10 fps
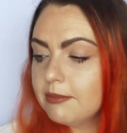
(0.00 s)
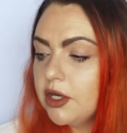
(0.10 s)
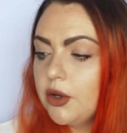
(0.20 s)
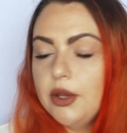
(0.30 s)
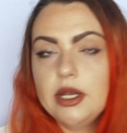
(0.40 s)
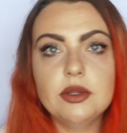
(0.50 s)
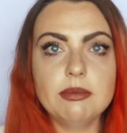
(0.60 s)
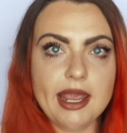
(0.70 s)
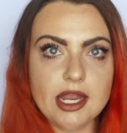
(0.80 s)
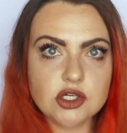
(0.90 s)
I'm going to go in with
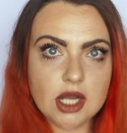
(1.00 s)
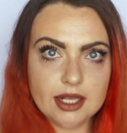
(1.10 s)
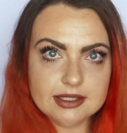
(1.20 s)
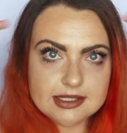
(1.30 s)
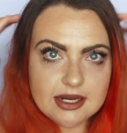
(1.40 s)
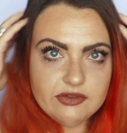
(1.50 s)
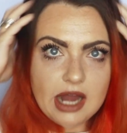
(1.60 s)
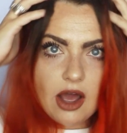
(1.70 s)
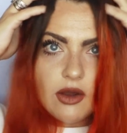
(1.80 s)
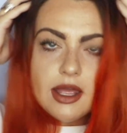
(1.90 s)
my hair dryer and stuff
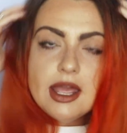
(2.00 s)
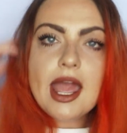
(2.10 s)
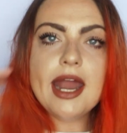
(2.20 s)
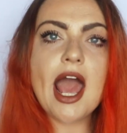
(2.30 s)
now and